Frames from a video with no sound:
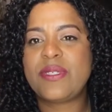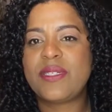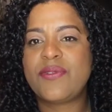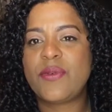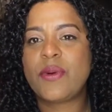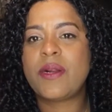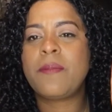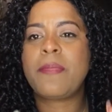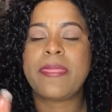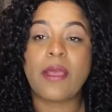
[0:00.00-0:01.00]
this for,
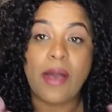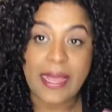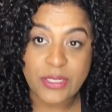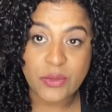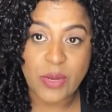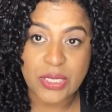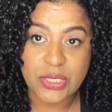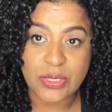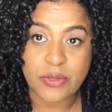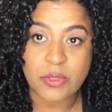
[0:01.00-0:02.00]
now I do wash
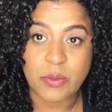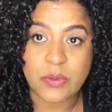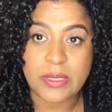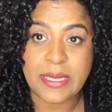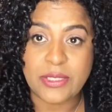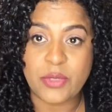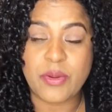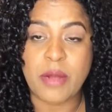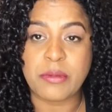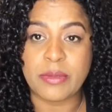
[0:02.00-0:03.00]
and goes mostly, as you
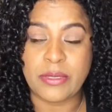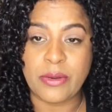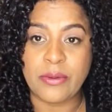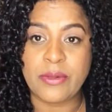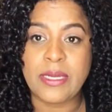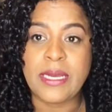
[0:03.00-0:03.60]
probably know.